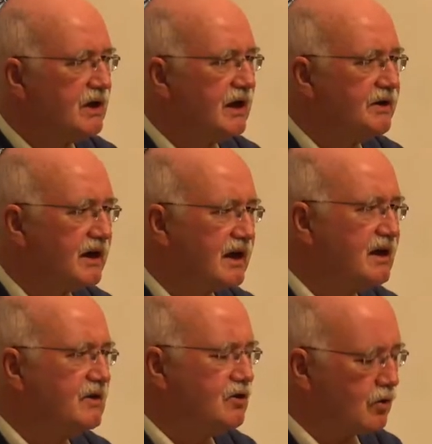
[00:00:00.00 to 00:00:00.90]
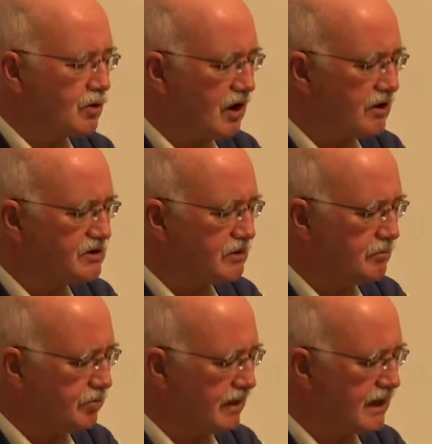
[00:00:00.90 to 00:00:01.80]
And again you
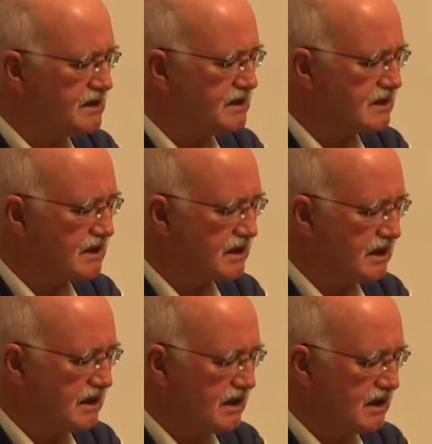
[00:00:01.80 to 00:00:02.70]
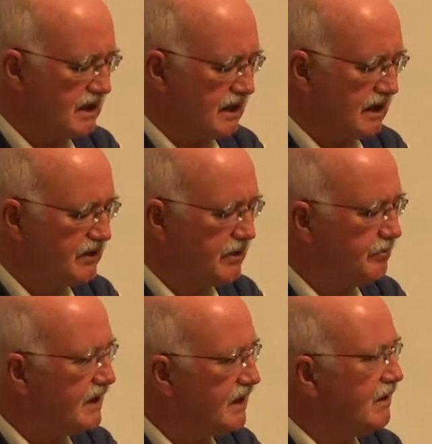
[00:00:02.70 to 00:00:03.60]
contemplate, in the
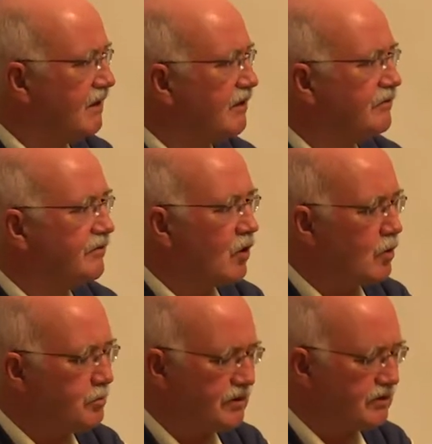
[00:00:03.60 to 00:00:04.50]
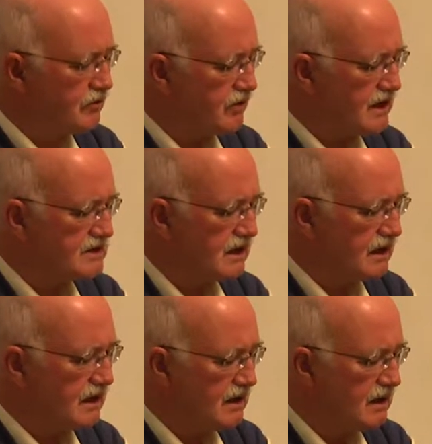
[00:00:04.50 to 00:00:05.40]
middle of open
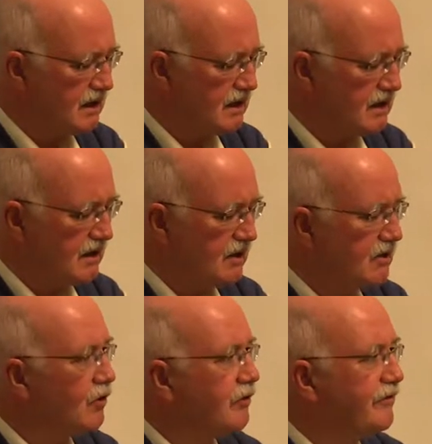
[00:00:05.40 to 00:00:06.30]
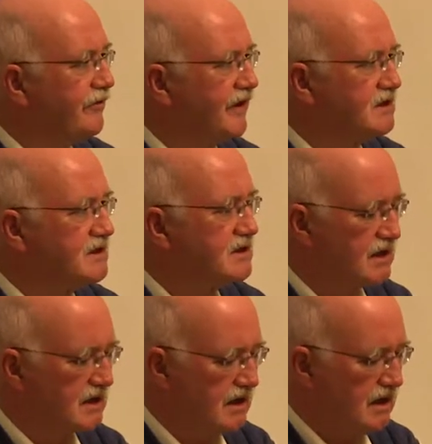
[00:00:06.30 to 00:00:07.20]
grazing, your fate
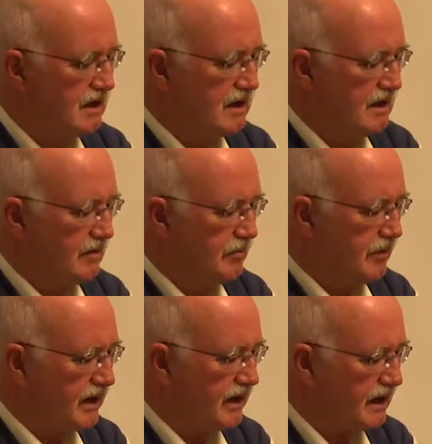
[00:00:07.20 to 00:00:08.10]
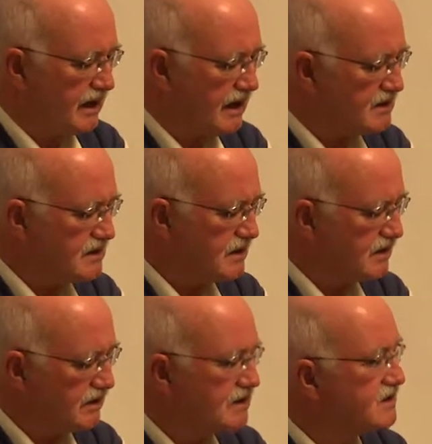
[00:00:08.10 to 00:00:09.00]
by a gate
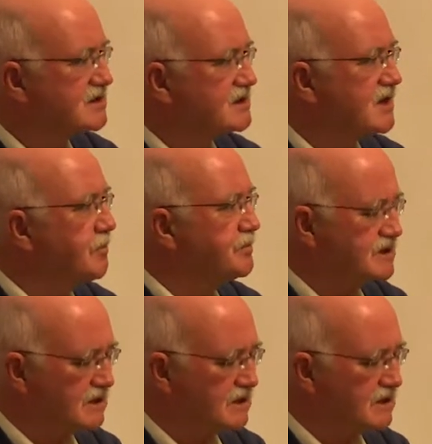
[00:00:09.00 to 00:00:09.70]
that stops